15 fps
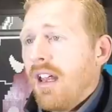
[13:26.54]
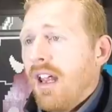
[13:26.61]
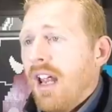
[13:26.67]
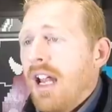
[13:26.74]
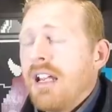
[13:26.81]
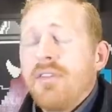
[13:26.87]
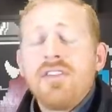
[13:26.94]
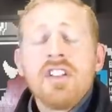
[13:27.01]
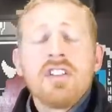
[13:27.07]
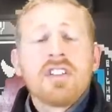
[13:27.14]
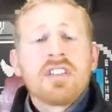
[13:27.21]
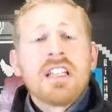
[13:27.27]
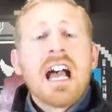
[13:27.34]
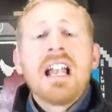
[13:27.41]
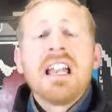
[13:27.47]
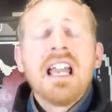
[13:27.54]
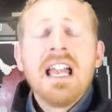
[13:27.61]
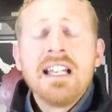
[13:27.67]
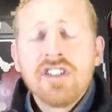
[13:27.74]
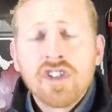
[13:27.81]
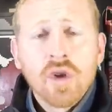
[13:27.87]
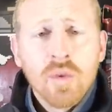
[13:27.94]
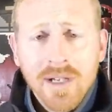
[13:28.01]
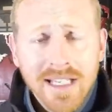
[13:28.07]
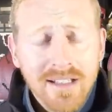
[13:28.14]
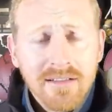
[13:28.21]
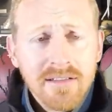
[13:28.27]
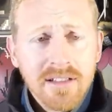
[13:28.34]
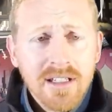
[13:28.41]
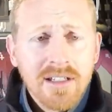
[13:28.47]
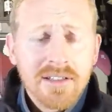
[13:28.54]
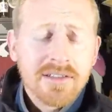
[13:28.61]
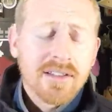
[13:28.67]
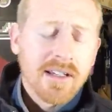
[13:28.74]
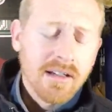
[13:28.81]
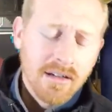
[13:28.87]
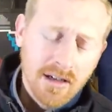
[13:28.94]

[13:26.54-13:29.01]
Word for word: And if you're just not into it, you're just like,